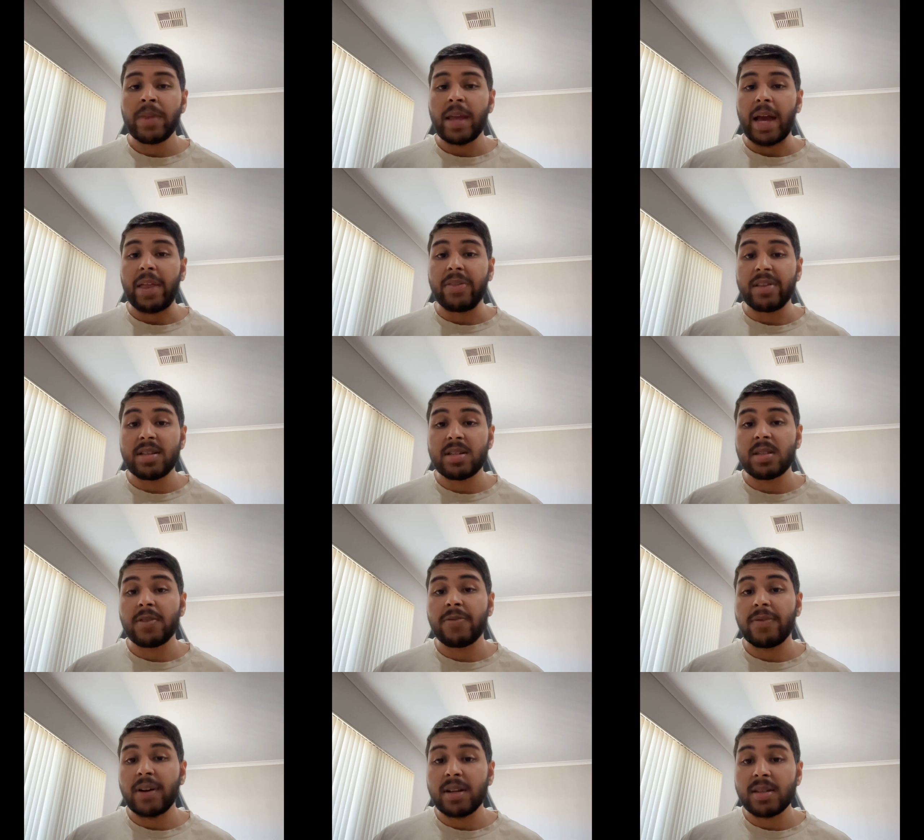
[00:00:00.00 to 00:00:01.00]
and this is the
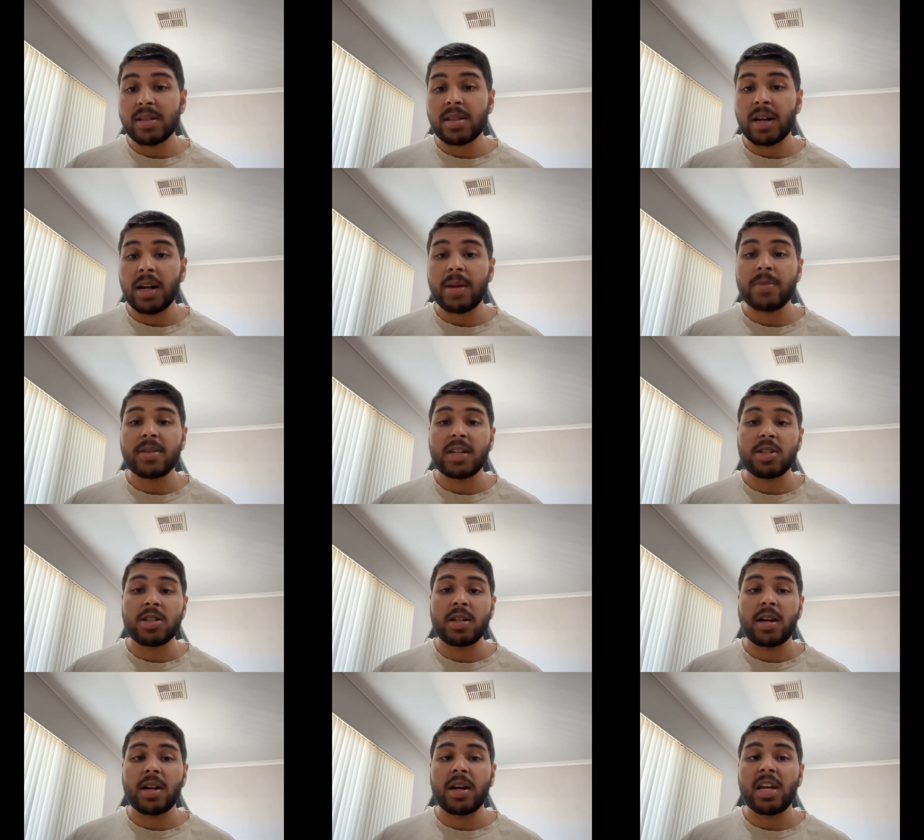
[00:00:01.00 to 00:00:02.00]
first time such
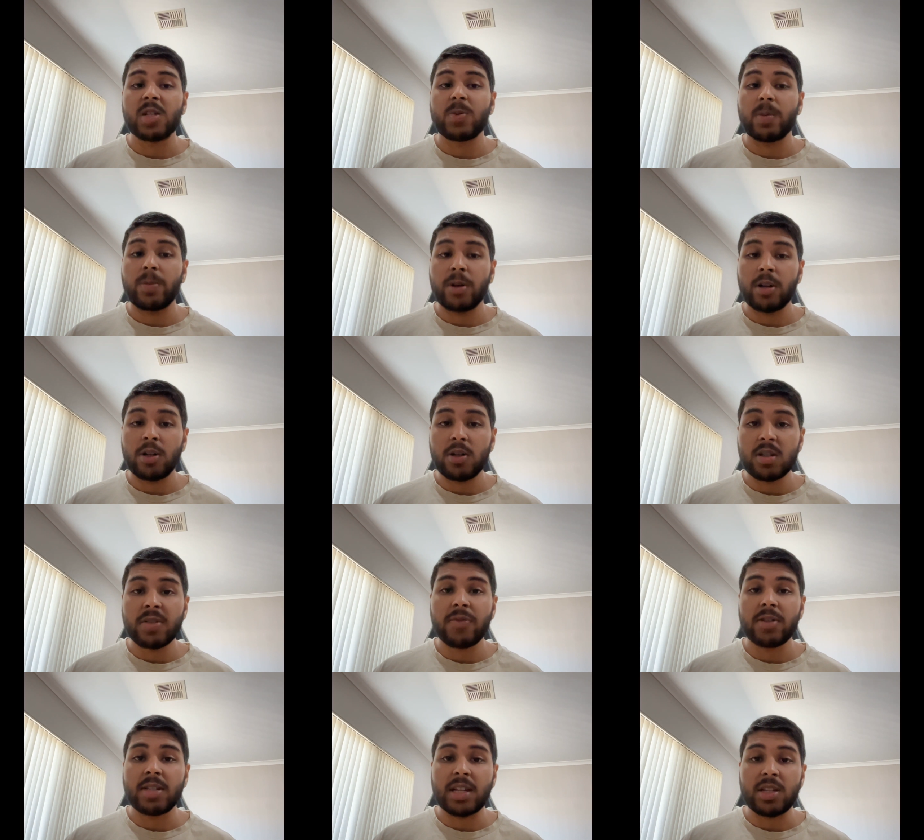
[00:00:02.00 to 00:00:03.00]
data has been produced
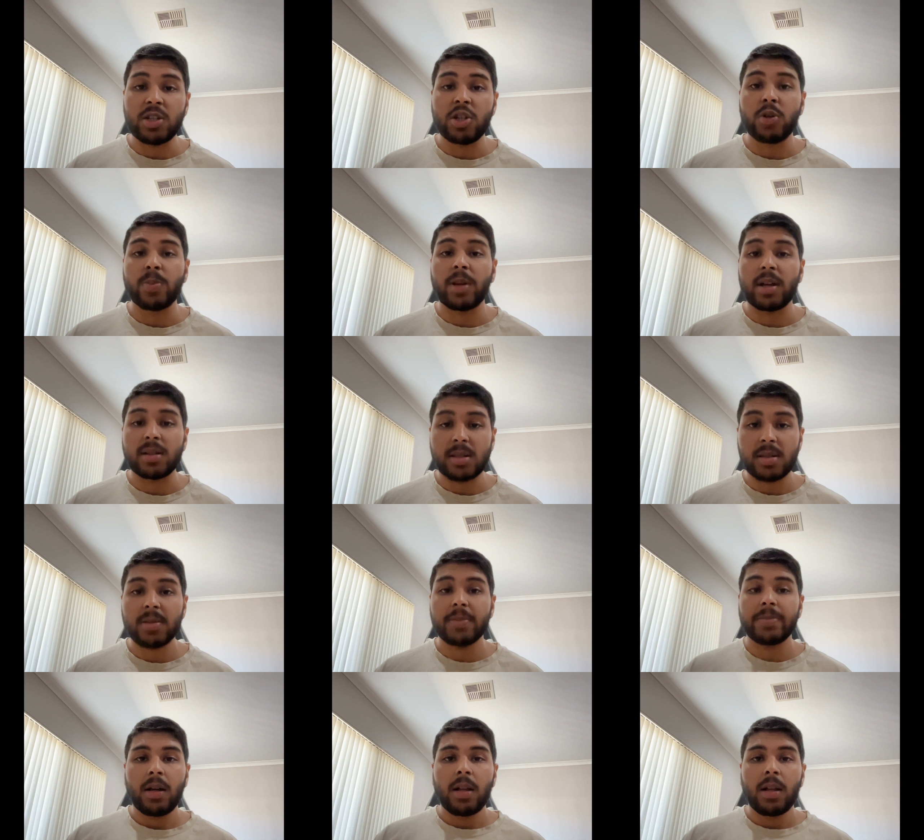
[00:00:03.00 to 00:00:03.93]
for tin2+.